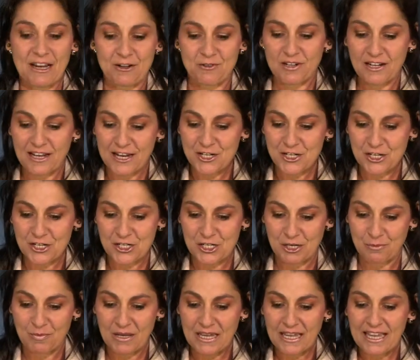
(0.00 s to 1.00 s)
that
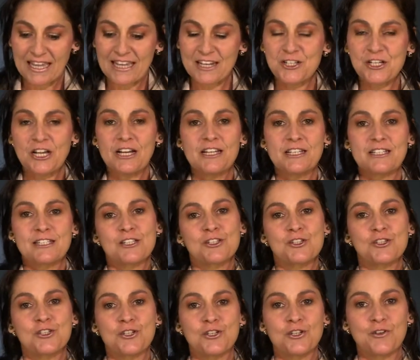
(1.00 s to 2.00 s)
relationship. In
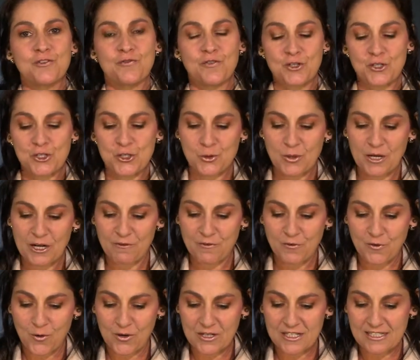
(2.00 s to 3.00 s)
Genesis 2, verse
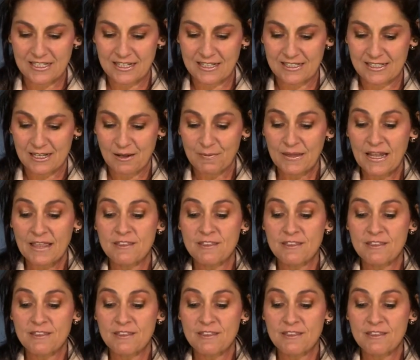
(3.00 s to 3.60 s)
24, it says,